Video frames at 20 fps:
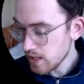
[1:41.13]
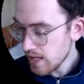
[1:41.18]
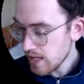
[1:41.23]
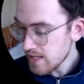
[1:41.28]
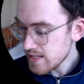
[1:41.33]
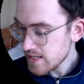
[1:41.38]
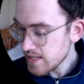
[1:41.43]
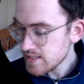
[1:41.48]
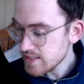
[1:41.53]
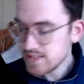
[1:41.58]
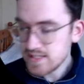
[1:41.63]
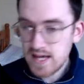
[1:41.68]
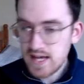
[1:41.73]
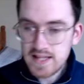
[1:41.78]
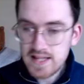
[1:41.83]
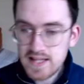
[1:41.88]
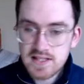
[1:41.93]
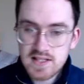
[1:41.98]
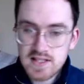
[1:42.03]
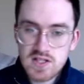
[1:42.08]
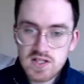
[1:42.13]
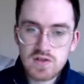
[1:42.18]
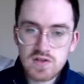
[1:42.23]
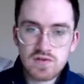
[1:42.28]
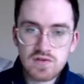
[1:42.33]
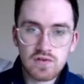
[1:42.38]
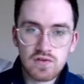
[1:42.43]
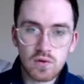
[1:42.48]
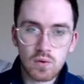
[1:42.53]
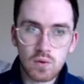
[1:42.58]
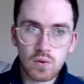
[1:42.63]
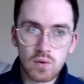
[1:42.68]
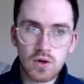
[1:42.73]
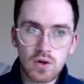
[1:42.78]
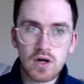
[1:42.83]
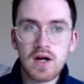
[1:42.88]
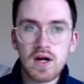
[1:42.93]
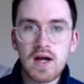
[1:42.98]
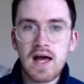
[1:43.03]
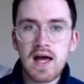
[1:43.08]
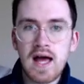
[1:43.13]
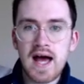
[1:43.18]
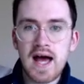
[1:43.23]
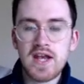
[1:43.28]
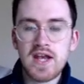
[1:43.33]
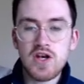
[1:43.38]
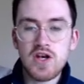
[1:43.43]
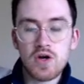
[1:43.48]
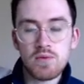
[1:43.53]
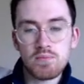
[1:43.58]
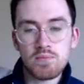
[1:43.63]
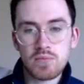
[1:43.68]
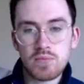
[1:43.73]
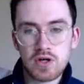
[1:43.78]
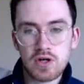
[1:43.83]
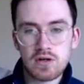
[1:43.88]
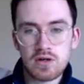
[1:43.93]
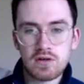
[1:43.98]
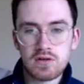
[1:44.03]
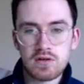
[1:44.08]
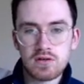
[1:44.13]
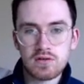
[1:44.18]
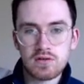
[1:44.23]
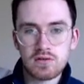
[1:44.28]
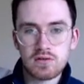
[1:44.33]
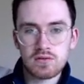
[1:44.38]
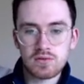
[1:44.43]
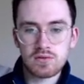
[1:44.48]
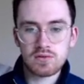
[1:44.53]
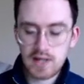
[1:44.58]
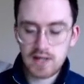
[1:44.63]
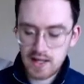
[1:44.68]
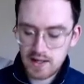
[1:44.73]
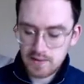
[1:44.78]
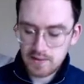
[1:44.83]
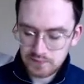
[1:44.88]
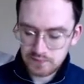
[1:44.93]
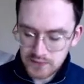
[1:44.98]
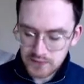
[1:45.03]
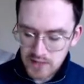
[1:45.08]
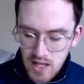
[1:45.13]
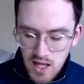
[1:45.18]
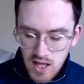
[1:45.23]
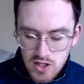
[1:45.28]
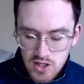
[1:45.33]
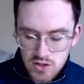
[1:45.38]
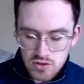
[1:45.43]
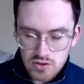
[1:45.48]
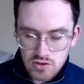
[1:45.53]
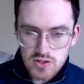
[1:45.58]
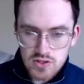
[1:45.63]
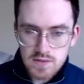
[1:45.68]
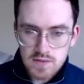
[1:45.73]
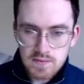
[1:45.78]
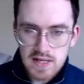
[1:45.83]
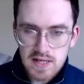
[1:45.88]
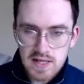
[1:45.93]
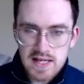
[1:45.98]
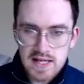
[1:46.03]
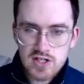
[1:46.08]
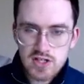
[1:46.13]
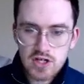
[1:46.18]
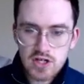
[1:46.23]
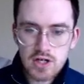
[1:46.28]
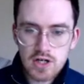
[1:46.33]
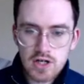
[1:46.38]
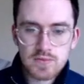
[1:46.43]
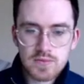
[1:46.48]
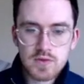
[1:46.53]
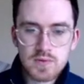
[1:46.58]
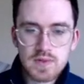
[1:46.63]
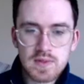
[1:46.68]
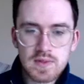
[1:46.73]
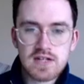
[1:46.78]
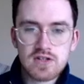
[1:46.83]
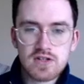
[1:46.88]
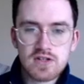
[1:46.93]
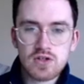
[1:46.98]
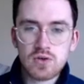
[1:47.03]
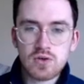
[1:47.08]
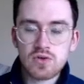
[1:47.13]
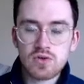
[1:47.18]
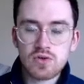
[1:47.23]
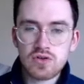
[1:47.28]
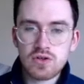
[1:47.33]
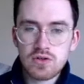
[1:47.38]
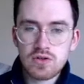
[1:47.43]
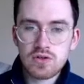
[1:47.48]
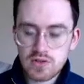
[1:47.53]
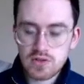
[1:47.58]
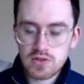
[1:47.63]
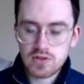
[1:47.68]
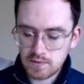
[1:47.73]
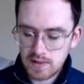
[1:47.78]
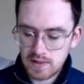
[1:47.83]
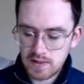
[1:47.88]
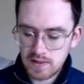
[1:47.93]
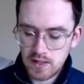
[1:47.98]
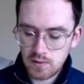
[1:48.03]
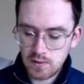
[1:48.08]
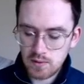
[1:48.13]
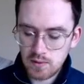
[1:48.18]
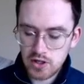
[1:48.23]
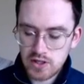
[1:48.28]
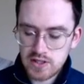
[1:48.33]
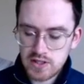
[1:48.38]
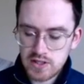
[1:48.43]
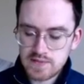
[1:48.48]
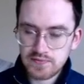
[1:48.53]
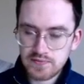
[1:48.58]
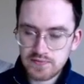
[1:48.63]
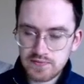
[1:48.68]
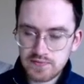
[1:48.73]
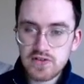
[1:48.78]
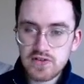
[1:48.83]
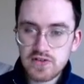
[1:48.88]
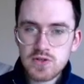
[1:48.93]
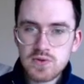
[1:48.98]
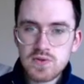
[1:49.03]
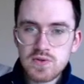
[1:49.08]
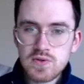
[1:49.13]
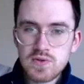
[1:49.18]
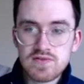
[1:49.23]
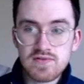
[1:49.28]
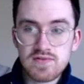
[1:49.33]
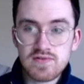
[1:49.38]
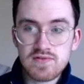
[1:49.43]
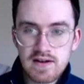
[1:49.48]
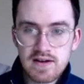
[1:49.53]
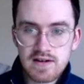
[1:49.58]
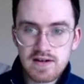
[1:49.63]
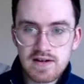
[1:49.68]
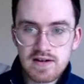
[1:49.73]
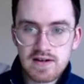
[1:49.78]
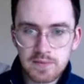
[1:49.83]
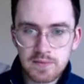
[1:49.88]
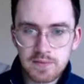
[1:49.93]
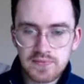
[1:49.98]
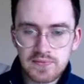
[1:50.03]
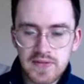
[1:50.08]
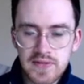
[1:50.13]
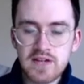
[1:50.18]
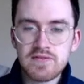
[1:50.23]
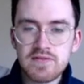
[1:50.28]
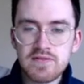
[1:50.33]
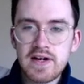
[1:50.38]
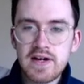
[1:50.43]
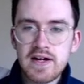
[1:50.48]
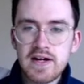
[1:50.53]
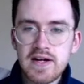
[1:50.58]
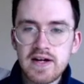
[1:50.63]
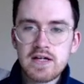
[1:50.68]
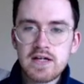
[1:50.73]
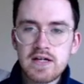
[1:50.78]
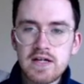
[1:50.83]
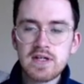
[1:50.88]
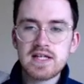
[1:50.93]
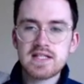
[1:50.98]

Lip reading: stands for a number. Okay, so there's some key terms we need to go through, or some key words. The first one is a variable, and a variable is a